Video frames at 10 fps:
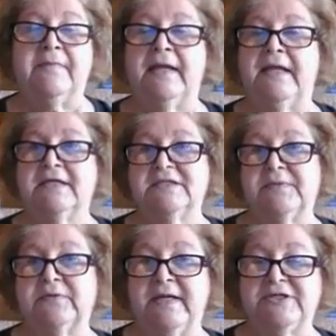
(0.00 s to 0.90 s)
and my
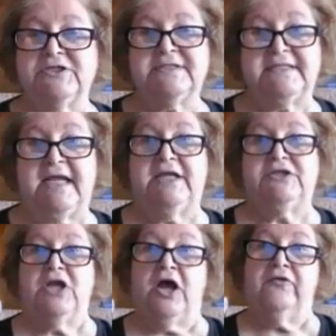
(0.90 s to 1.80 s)
exploration
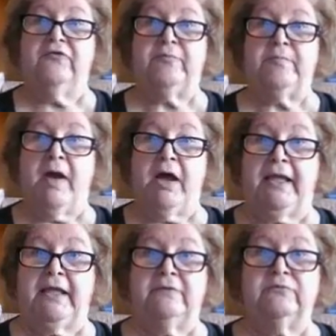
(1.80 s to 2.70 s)
stage of
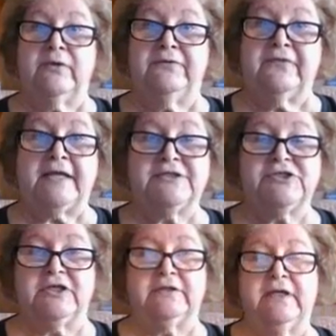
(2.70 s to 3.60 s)
my
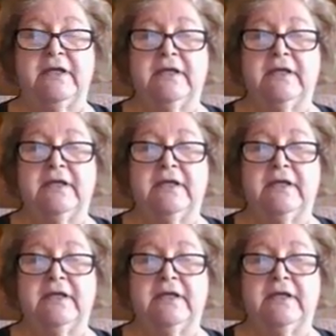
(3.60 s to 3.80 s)
reflection.